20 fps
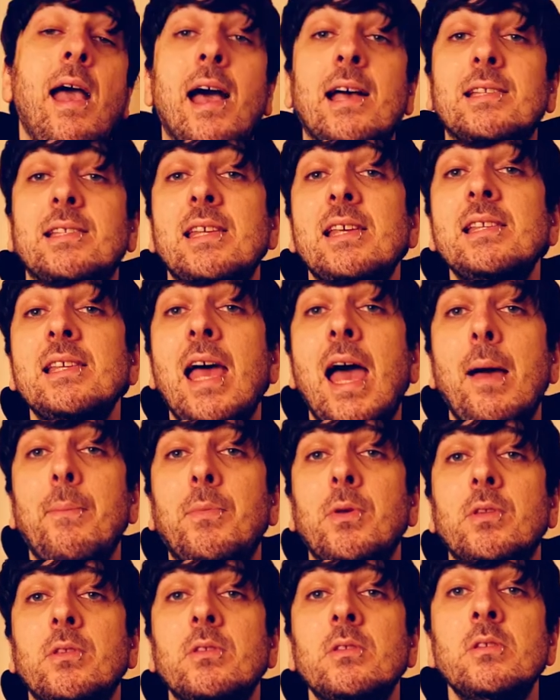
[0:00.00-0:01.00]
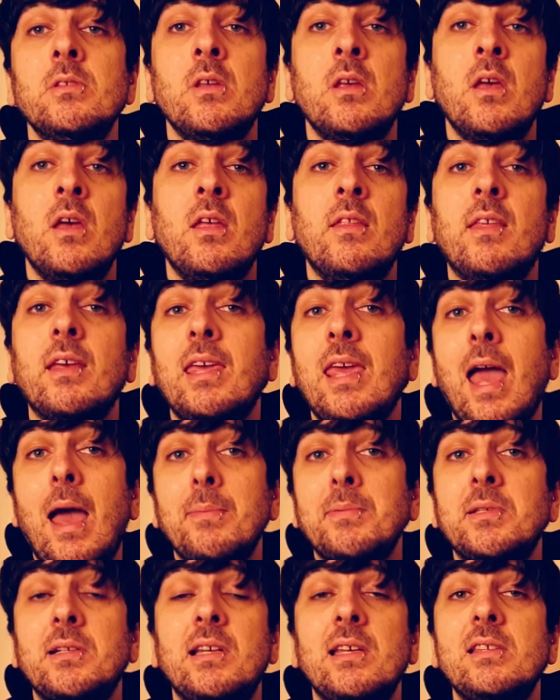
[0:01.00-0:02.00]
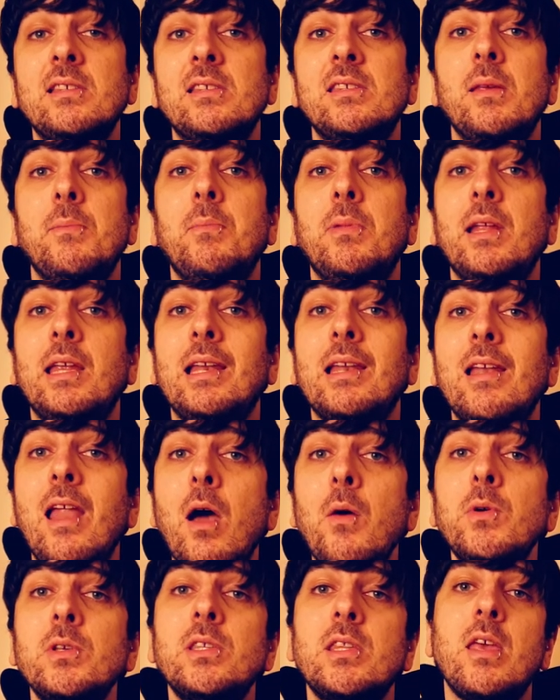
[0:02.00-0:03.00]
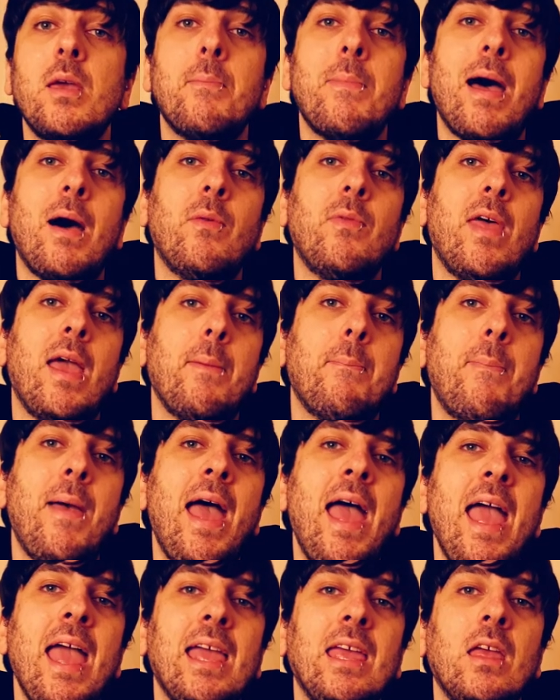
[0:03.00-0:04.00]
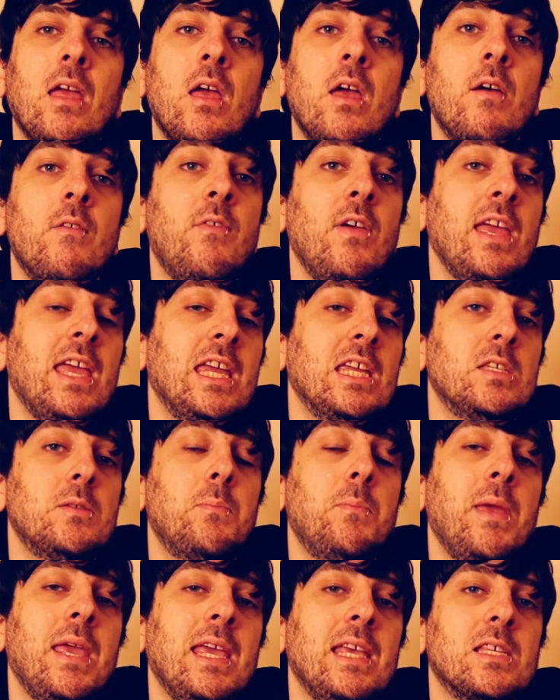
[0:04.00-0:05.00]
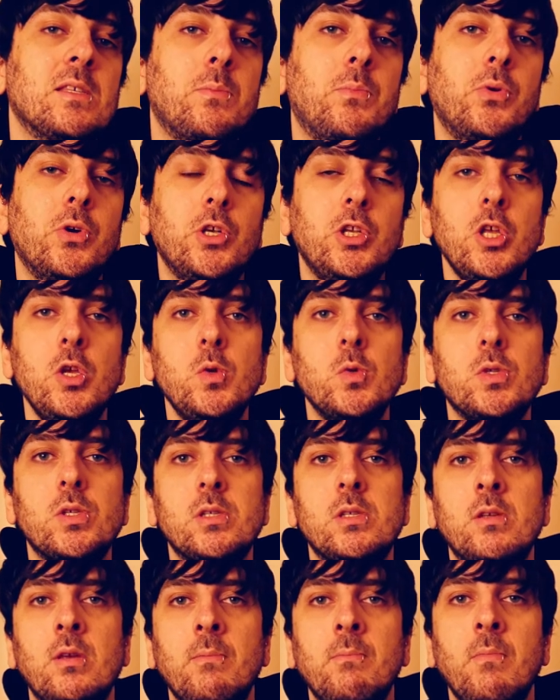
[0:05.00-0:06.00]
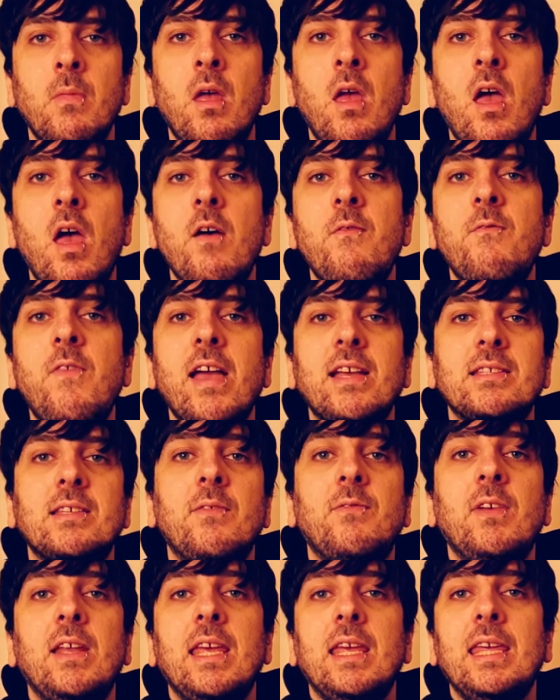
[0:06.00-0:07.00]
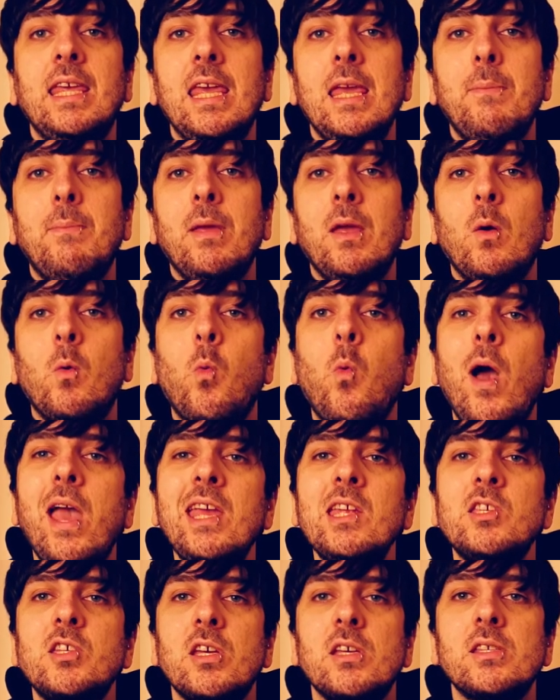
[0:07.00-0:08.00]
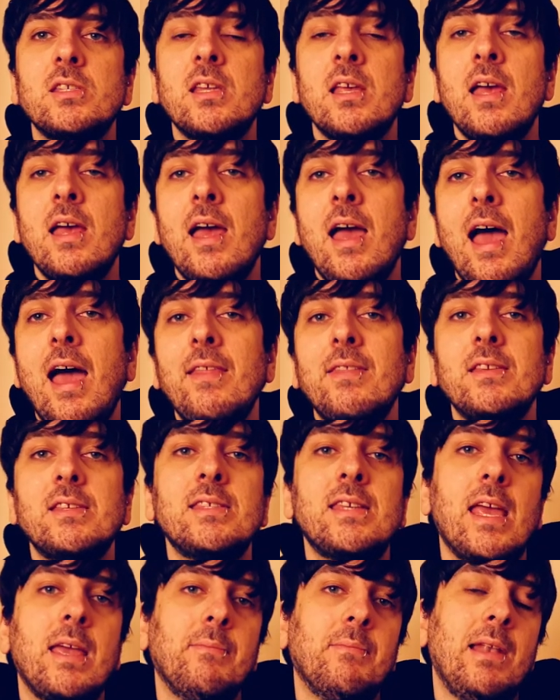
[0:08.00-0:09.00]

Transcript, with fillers: As this happens, the capitalist simply lowers the amount they pay for each piece produced, effectively keeping wages at the same